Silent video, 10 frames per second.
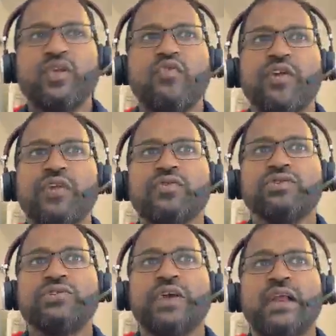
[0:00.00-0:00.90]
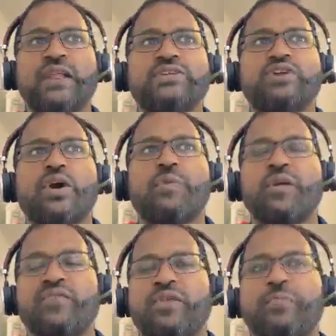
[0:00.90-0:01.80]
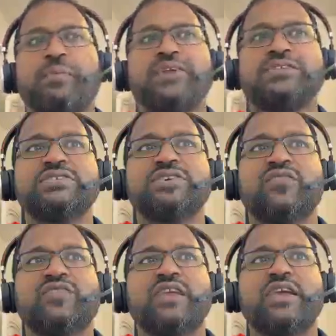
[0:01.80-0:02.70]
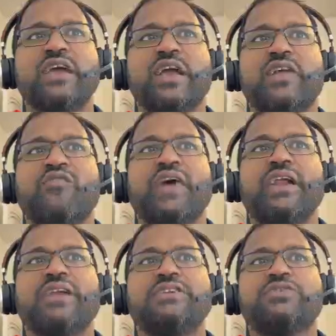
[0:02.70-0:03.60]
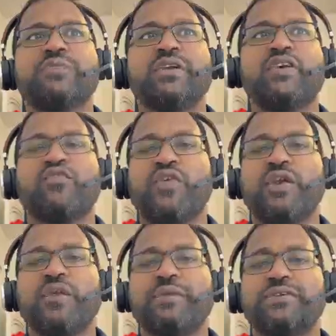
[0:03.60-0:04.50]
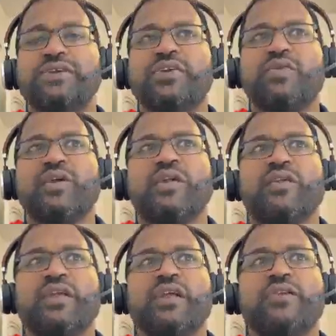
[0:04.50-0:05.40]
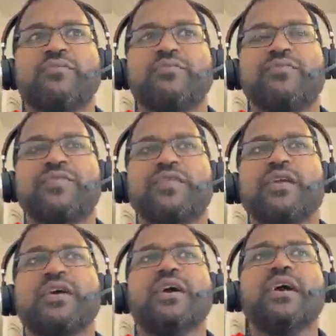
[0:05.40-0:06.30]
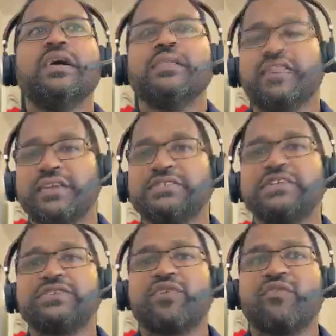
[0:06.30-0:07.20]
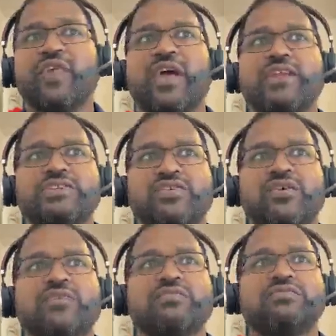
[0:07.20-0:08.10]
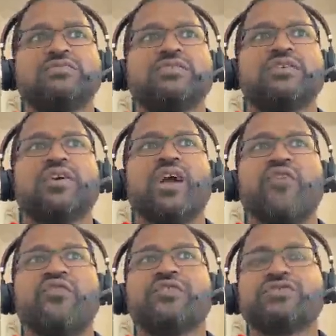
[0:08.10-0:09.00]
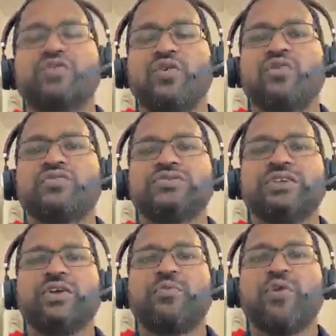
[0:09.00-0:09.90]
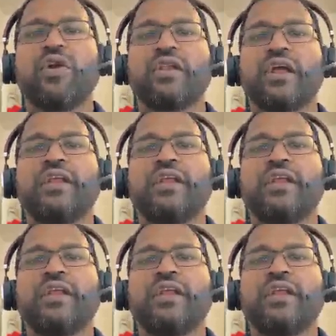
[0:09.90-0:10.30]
We used early stopping with a patience of 3 and a validation split of 20% during training. The results were very strong. F1 score 0.999,